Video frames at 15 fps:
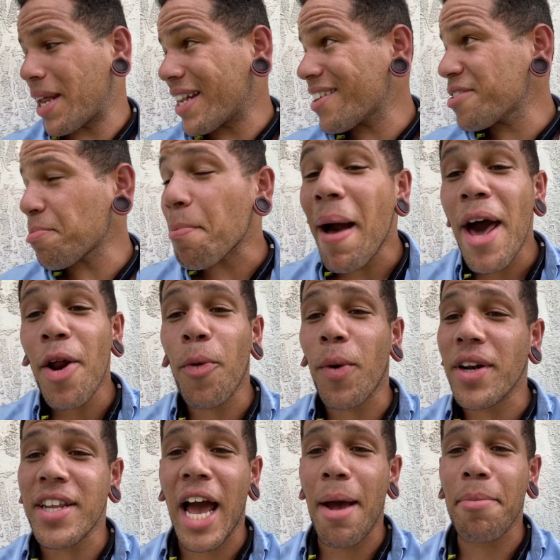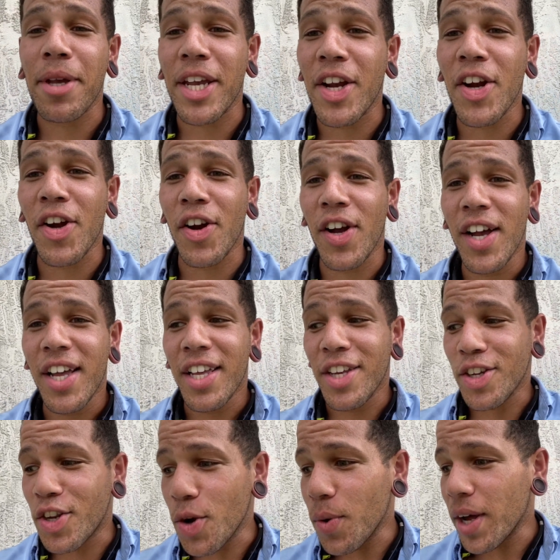It doesn't matter what time of year you
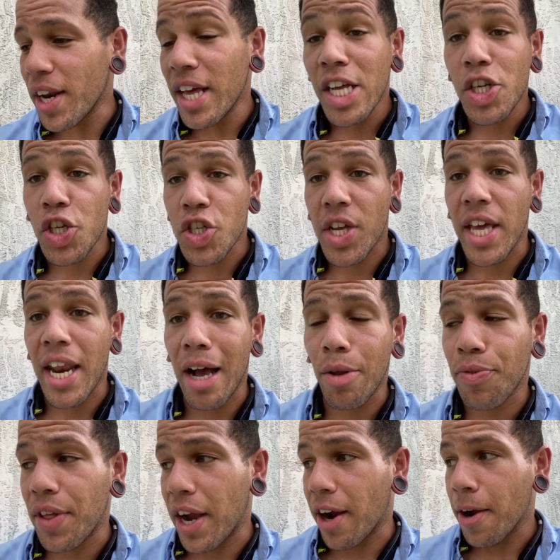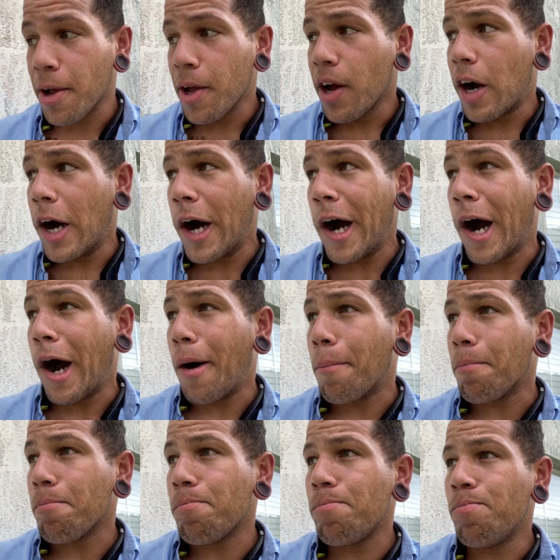do it. Just get out there.
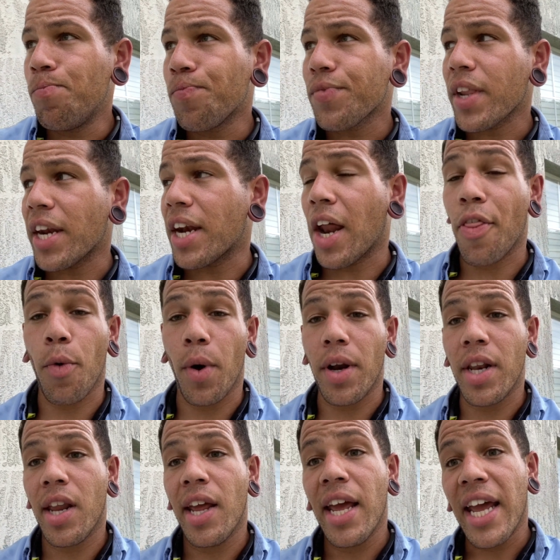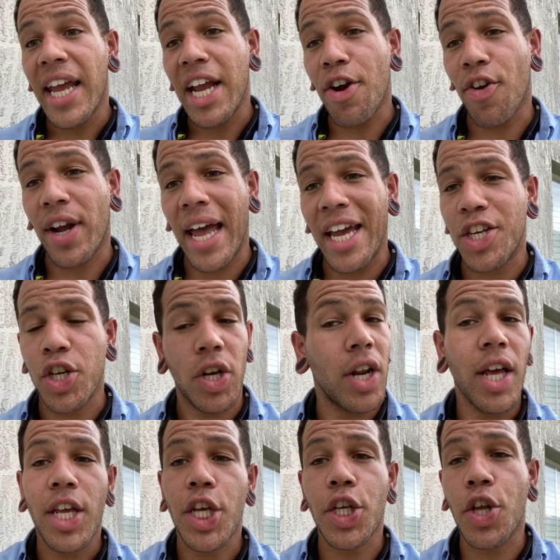Another one, irrigation.
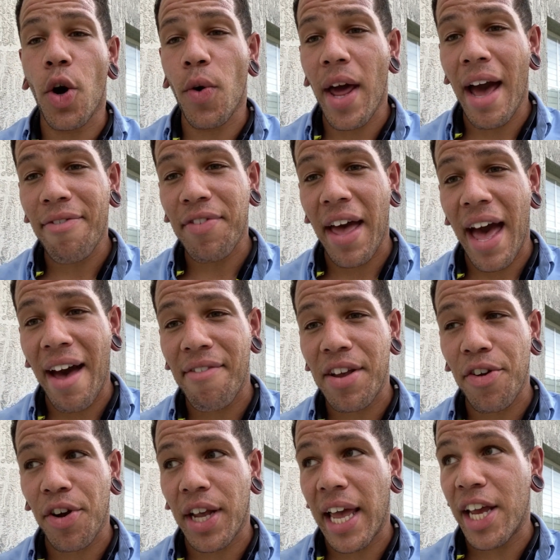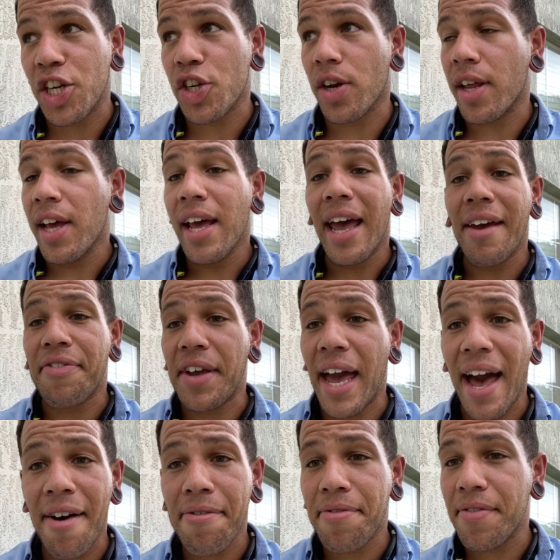You don't have to have irrigation. If you
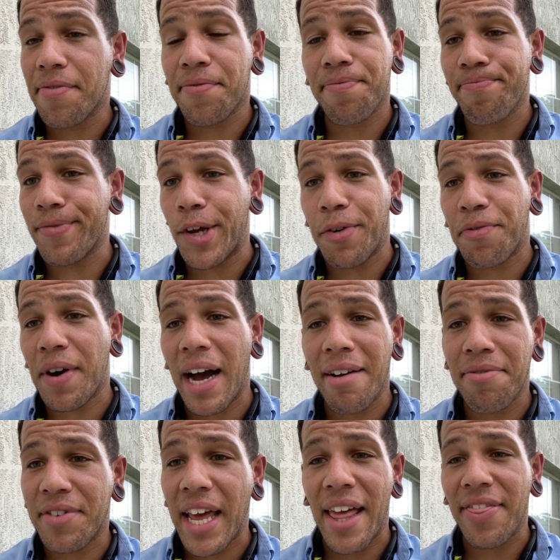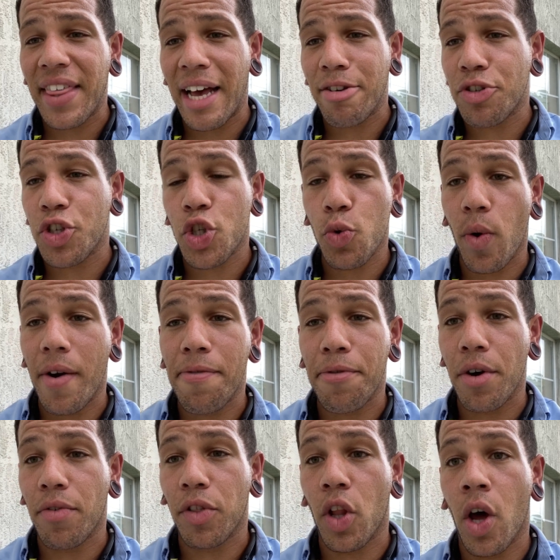have 5,000-10,000 square
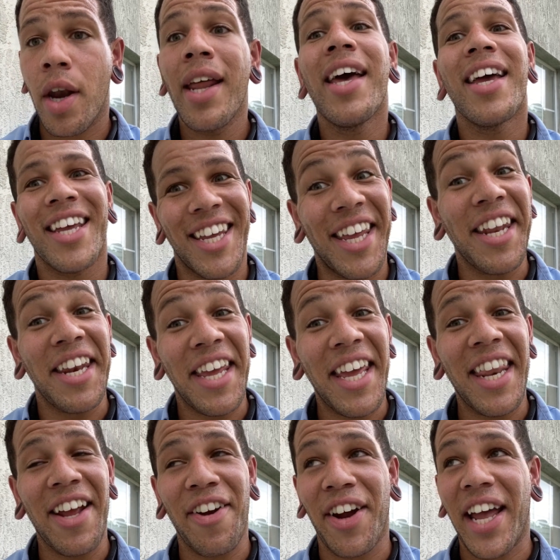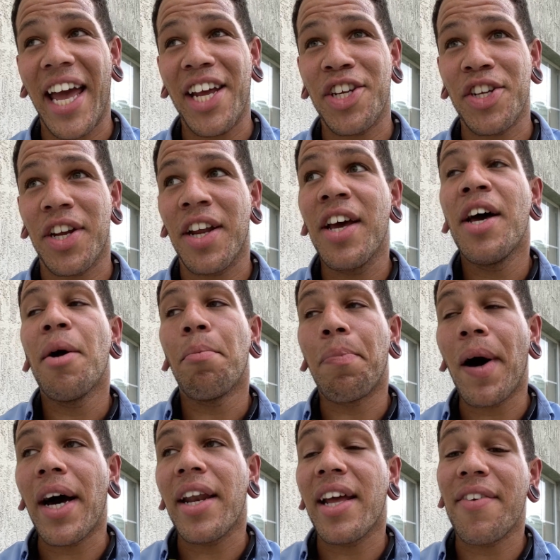foot of lawn, you need irrigation.
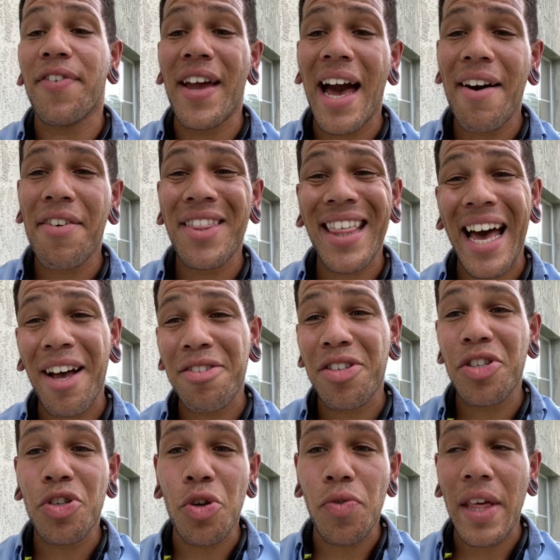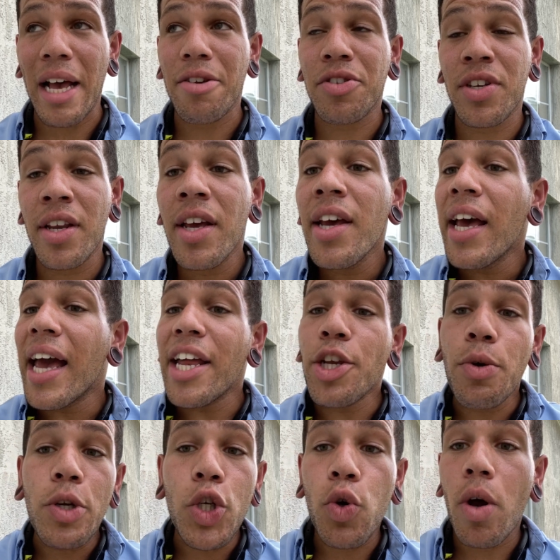But if you have 1,000, 2,000 and you
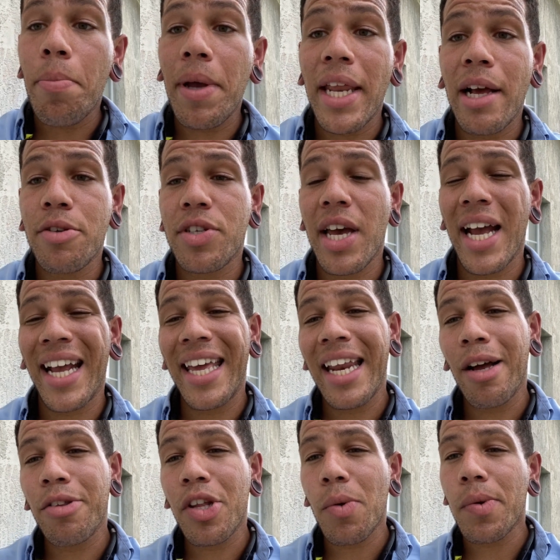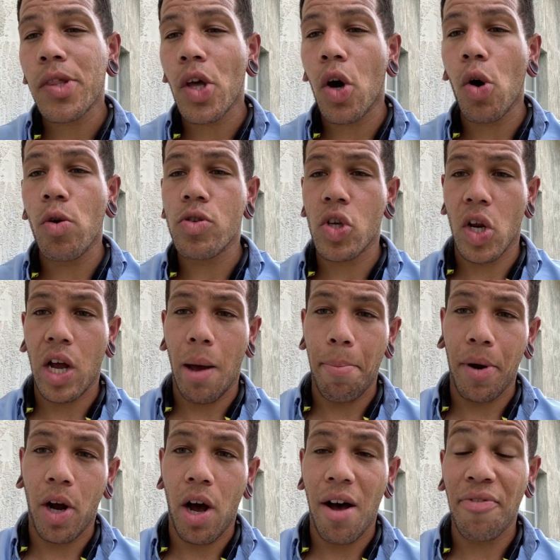enjoy being outside, get out there with the hose and a cup
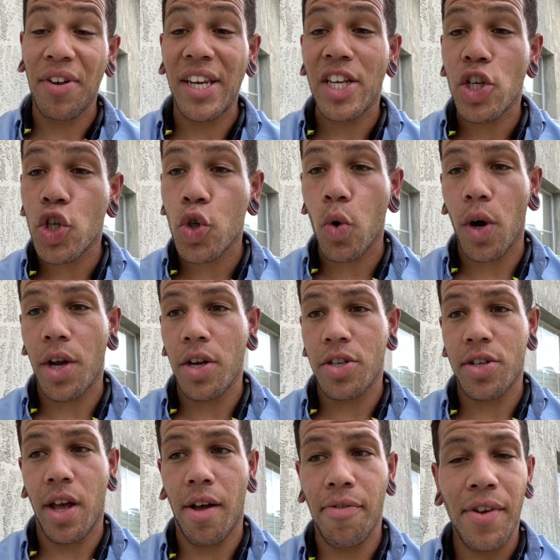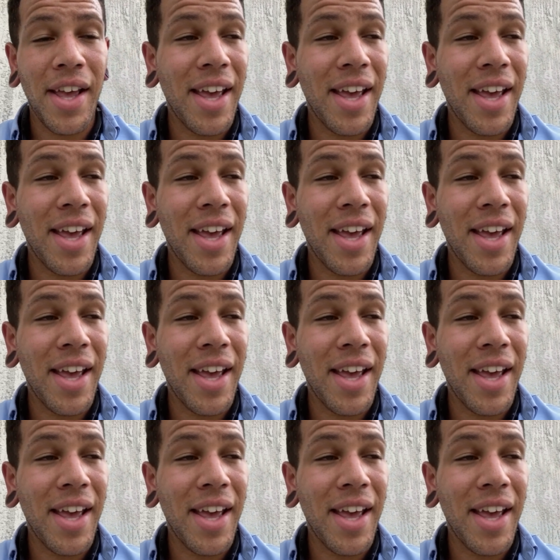of coffee and enjoy yourself.